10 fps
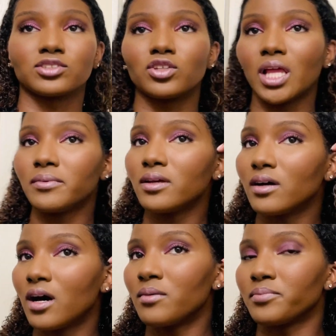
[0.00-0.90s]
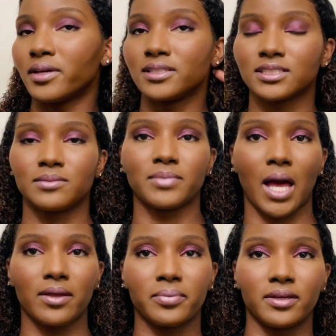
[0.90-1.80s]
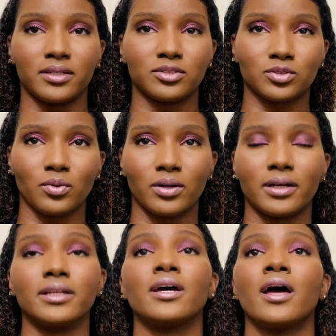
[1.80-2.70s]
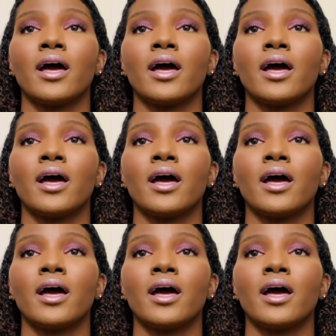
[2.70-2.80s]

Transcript: So let me put some bobby pins on